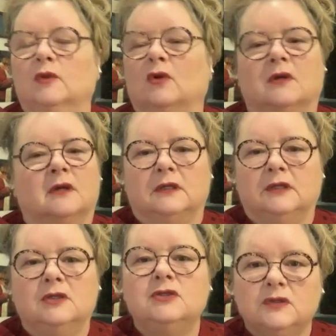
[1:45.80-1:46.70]
Look,
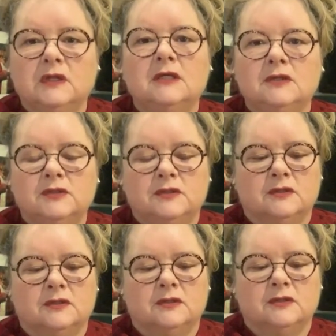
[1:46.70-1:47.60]
you do get used to
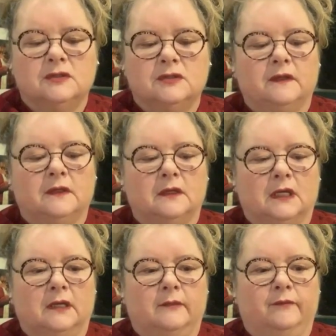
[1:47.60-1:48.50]
the trolling.
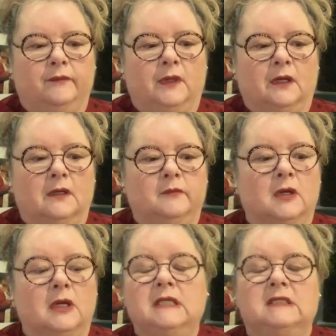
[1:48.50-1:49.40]
In
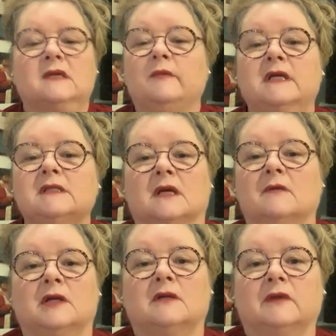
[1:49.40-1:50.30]
some ways,
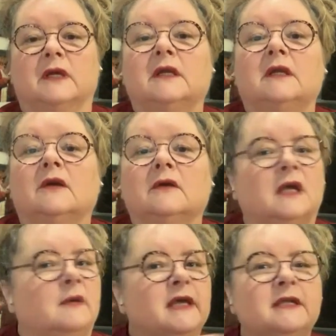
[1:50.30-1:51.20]
I'm kind of like, you know,
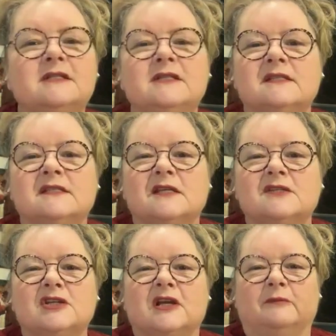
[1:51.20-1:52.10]
come out into the
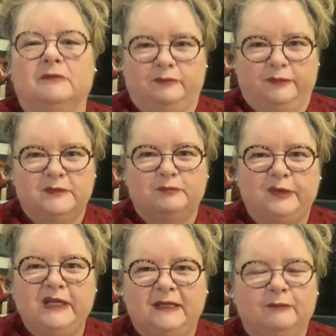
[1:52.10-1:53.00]
sunshine,
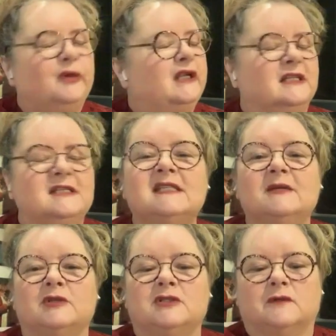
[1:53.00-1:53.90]
bring it, let's
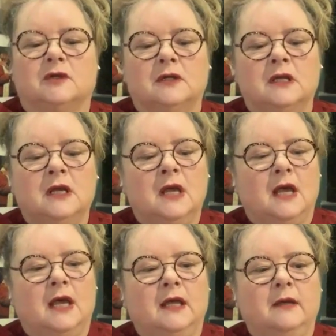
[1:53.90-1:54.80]
see what you've got.
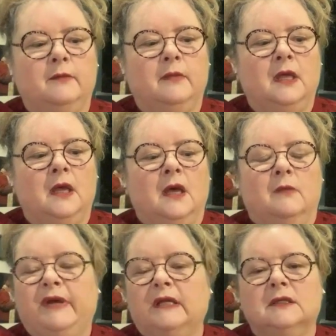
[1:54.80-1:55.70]

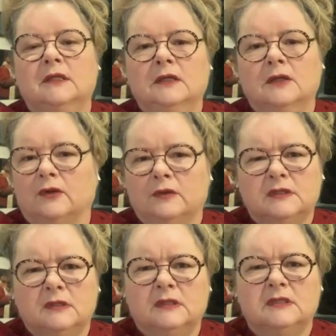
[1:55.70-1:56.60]
But, you know,
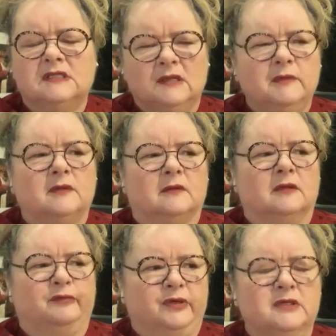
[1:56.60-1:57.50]
some of
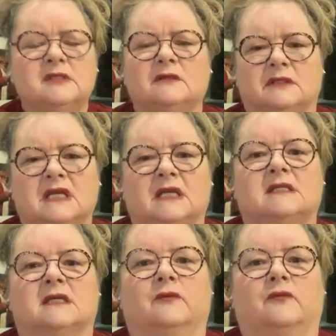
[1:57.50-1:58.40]
the personal
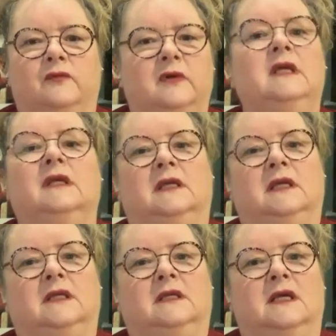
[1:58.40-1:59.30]
attacks are
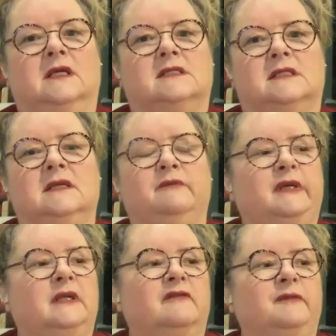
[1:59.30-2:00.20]
really nasty,
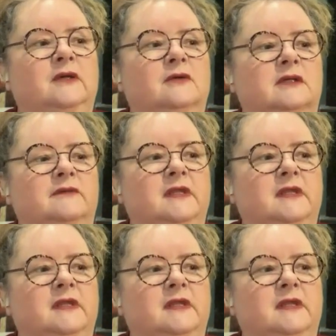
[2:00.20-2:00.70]
but I've been called